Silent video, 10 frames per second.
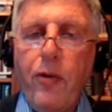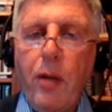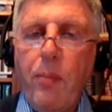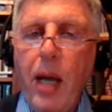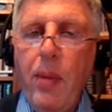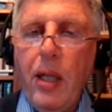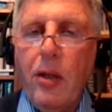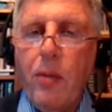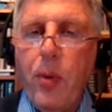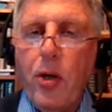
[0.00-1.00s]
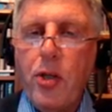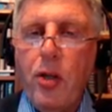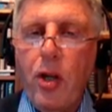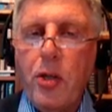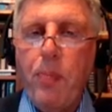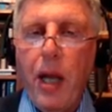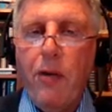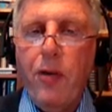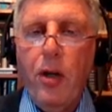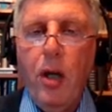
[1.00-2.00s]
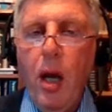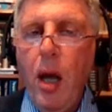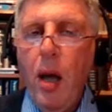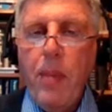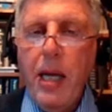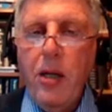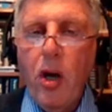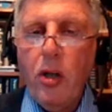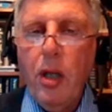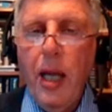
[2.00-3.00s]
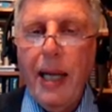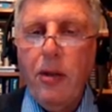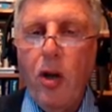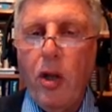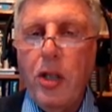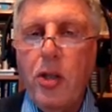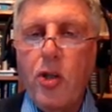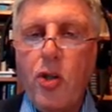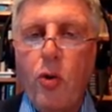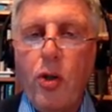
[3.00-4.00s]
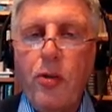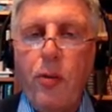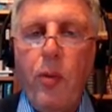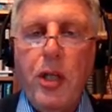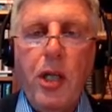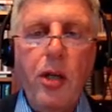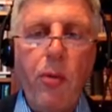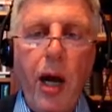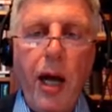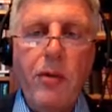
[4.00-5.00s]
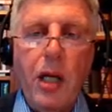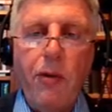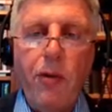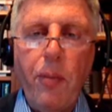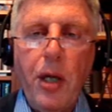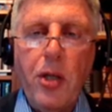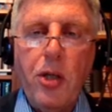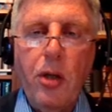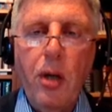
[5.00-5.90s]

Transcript: and it may be that the person thus benefited may not acknowledge the source from which he derives information.